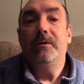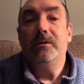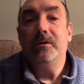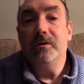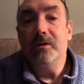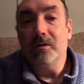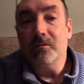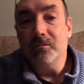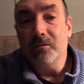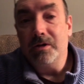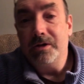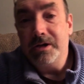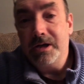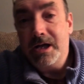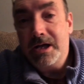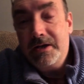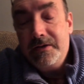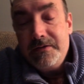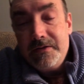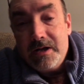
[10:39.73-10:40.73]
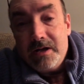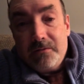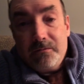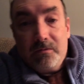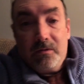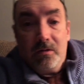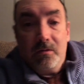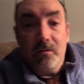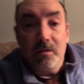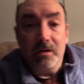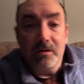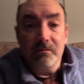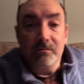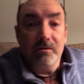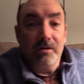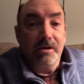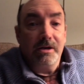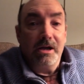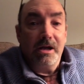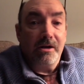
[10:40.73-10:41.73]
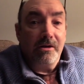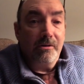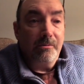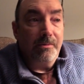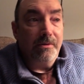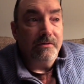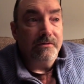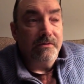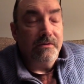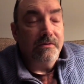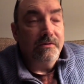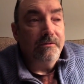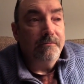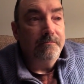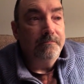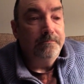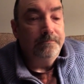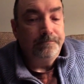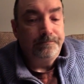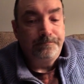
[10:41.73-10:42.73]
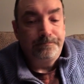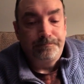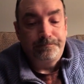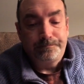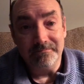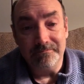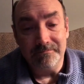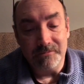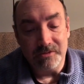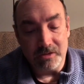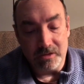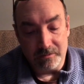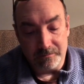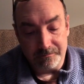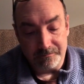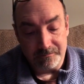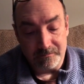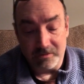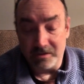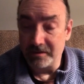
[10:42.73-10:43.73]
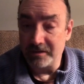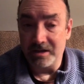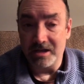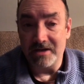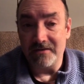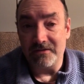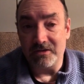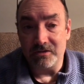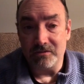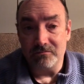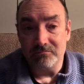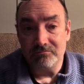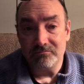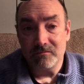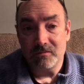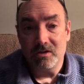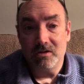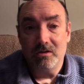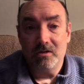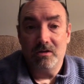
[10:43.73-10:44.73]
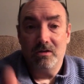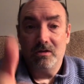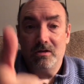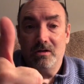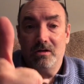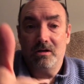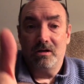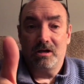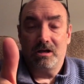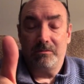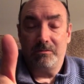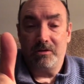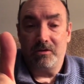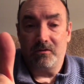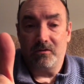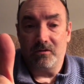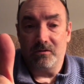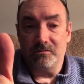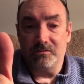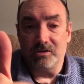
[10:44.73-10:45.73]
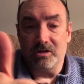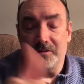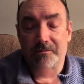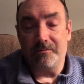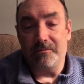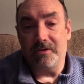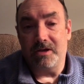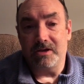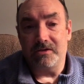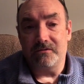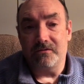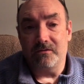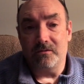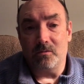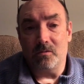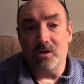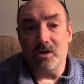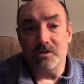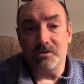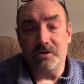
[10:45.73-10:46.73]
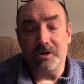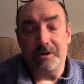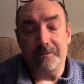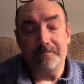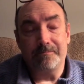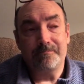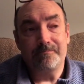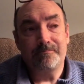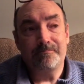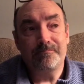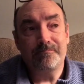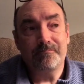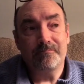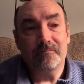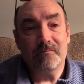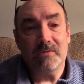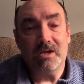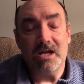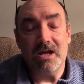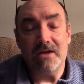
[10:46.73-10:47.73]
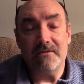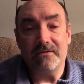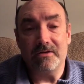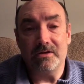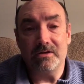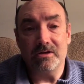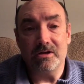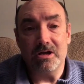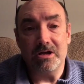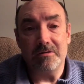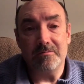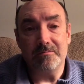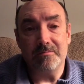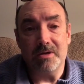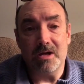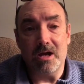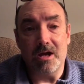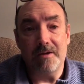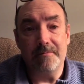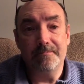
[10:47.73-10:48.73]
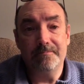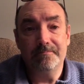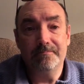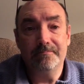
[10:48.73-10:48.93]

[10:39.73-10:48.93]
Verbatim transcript: they'll run you out of town real quick. They're running out of their business. So there you have it. Give me a thumbs up. Thanks for watching. Have a good night. Bye.